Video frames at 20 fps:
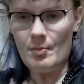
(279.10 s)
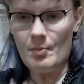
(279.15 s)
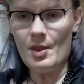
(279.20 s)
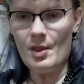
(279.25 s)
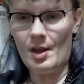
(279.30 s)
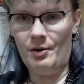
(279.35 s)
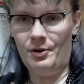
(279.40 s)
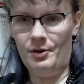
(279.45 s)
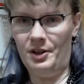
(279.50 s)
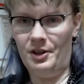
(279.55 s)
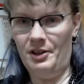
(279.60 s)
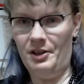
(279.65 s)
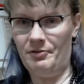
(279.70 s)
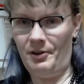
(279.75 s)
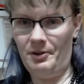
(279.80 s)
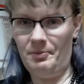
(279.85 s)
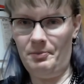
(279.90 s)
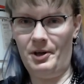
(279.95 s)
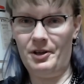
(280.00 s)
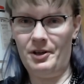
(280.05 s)
even
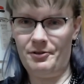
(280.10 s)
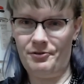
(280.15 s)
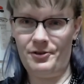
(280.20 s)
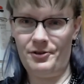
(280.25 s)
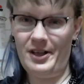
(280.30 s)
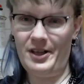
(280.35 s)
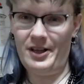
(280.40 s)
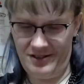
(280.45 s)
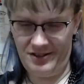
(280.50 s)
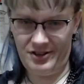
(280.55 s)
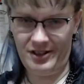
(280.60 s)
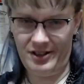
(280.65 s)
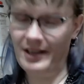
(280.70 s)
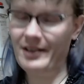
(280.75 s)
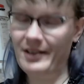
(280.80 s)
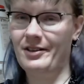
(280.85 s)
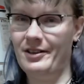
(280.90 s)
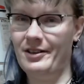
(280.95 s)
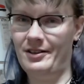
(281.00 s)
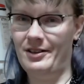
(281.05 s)
more frustrating
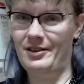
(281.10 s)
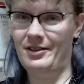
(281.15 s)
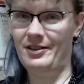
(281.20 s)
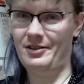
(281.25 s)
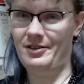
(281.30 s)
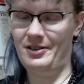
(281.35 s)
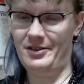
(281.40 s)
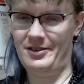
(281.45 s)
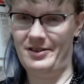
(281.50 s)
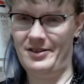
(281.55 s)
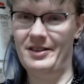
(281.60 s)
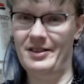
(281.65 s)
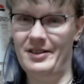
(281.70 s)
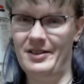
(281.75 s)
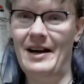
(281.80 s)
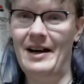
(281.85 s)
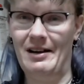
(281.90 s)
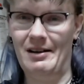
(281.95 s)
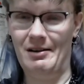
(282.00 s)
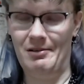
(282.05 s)
than it is
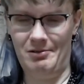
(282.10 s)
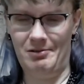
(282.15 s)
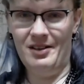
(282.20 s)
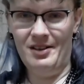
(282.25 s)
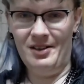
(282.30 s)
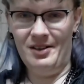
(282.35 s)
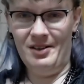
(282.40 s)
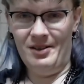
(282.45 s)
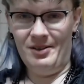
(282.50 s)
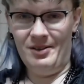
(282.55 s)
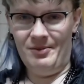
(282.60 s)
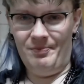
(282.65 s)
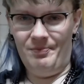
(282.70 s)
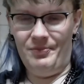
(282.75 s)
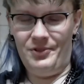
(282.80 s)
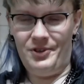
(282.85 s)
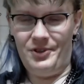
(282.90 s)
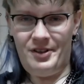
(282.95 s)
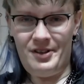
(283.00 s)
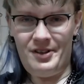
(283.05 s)
now. The
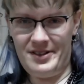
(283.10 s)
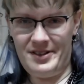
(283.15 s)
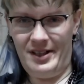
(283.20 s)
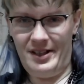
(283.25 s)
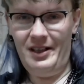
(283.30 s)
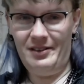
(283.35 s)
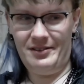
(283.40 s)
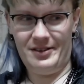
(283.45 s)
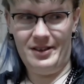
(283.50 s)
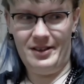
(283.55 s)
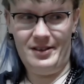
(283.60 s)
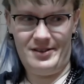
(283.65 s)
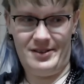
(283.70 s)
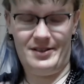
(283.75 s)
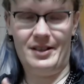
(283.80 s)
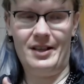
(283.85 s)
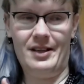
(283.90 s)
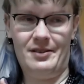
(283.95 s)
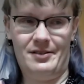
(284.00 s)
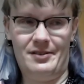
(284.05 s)
result is that